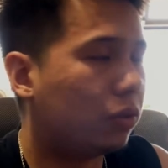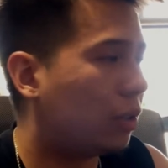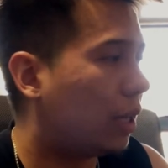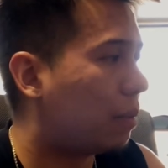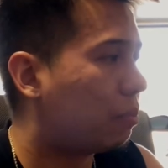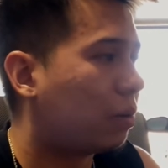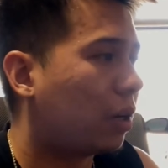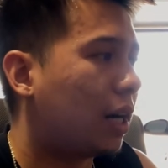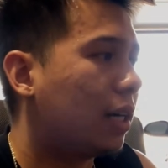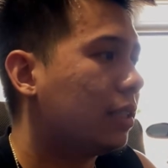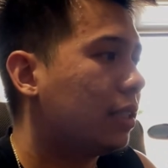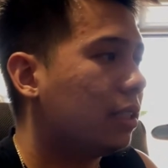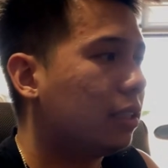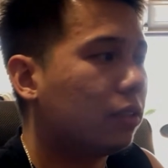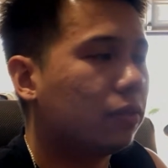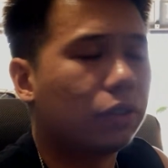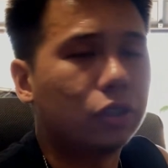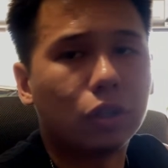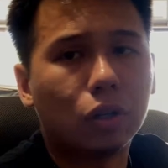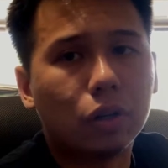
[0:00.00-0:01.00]
that process
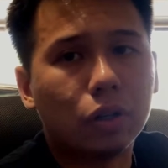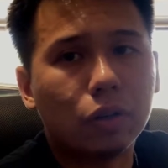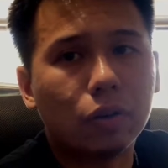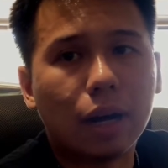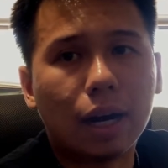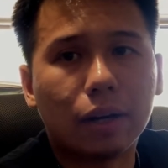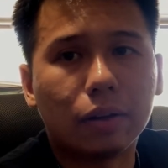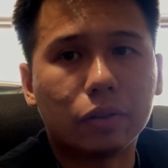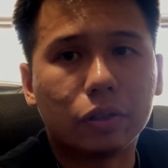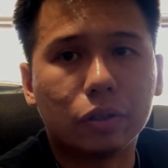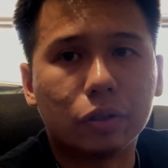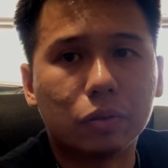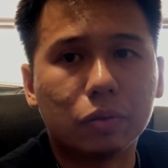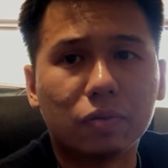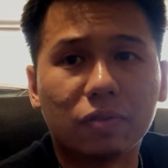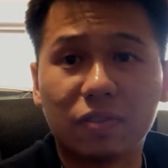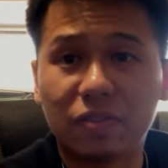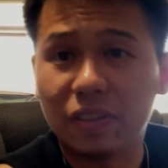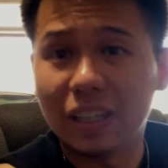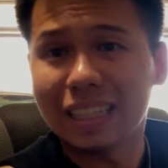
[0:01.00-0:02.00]
of showing you how to
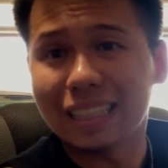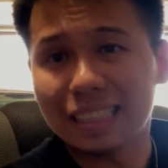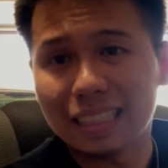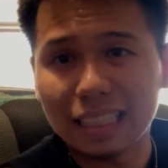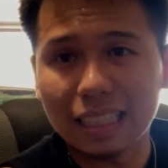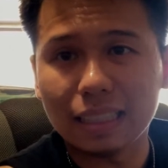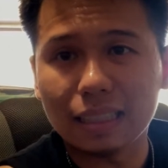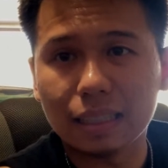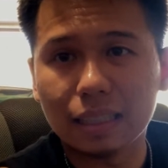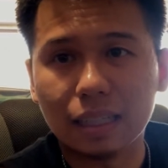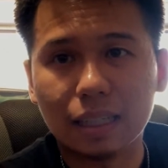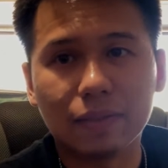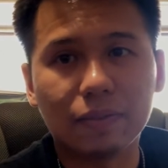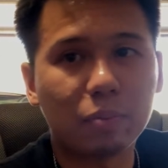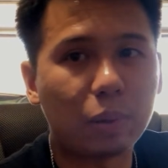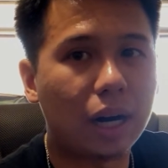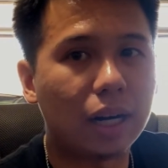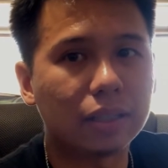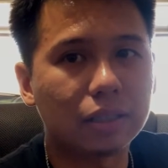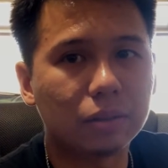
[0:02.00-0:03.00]
fix it if
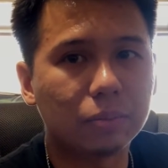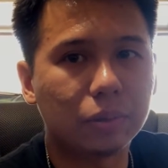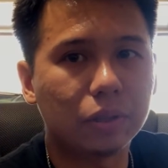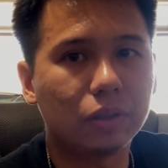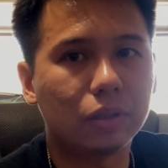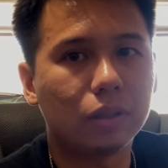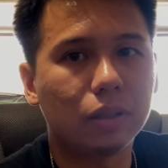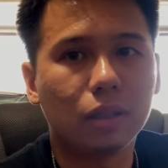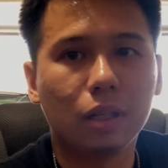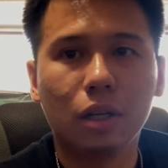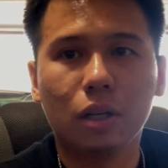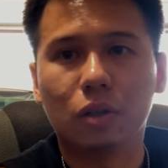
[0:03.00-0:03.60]
possible,